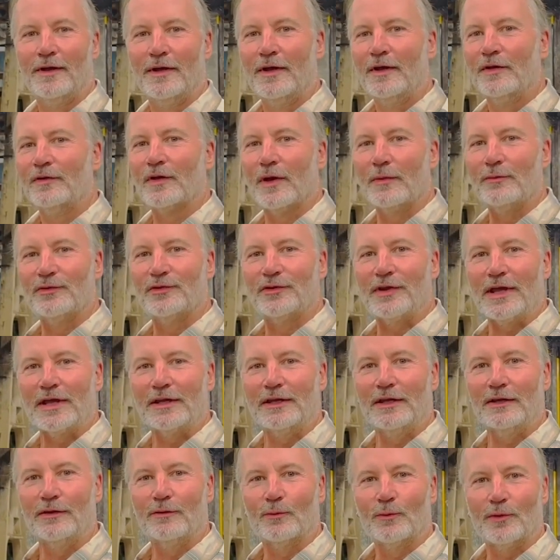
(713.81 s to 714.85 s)
So I'm
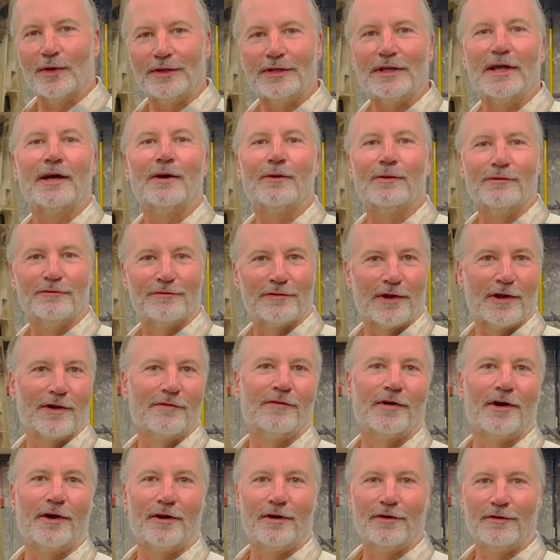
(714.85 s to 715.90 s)
standing right now in front of
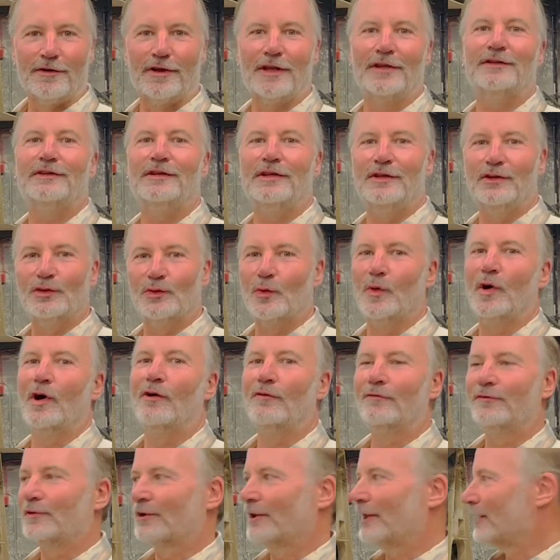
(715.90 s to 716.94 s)
our 1912
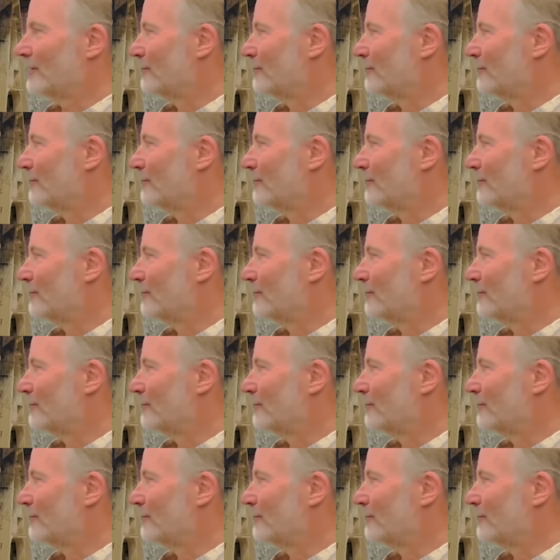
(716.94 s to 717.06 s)
clay